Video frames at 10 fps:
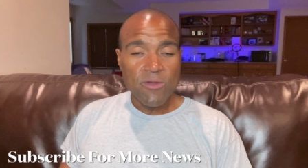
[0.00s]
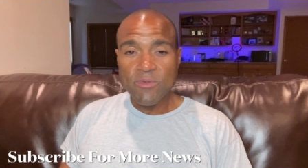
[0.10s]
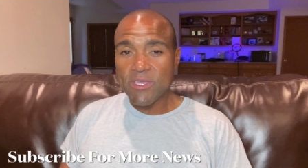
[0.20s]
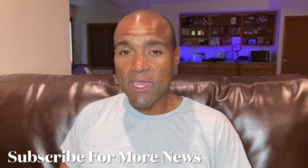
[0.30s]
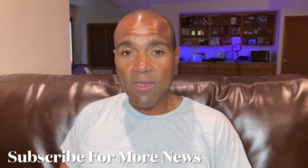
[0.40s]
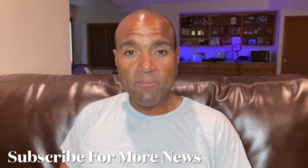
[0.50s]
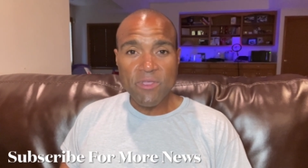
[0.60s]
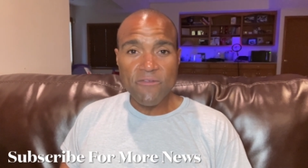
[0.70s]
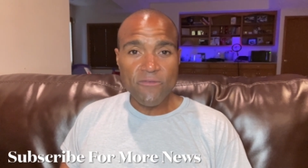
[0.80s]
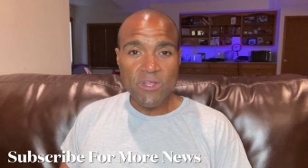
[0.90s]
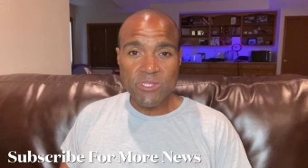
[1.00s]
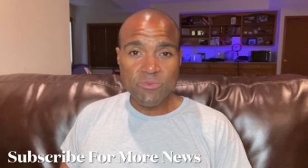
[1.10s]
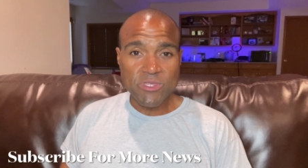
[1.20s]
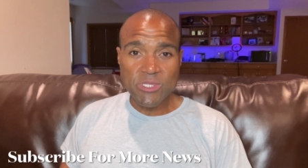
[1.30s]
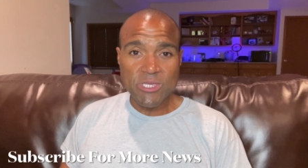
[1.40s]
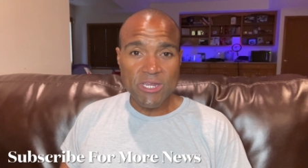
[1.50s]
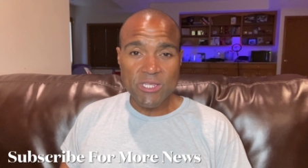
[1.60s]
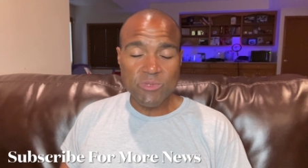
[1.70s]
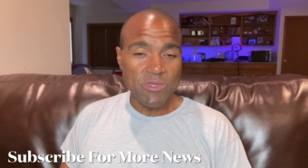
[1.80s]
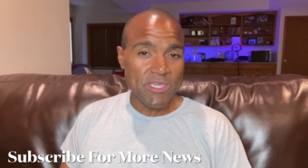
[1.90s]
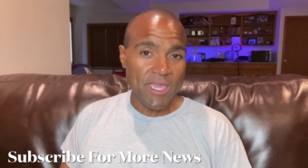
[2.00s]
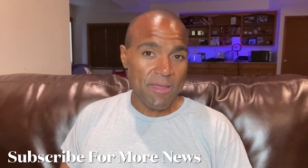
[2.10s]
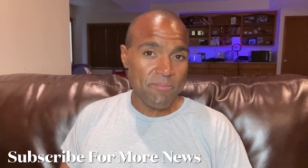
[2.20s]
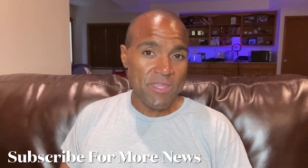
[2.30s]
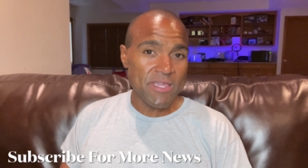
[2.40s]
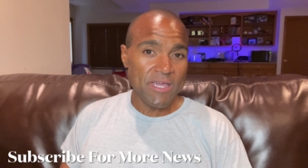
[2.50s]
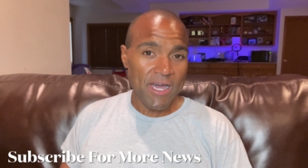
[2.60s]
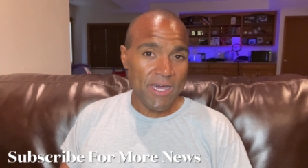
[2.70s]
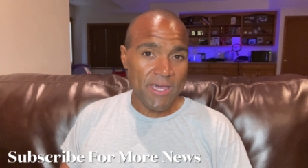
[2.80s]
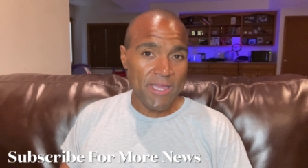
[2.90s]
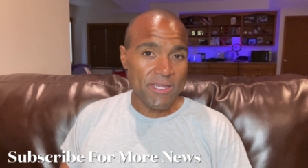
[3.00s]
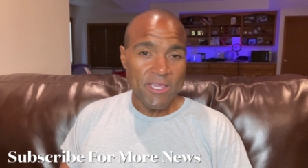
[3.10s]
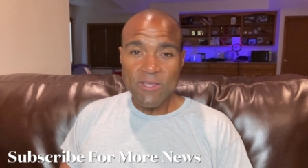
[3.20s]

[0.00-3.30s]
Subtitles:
We can't be friends with the tenants. We can't be kind.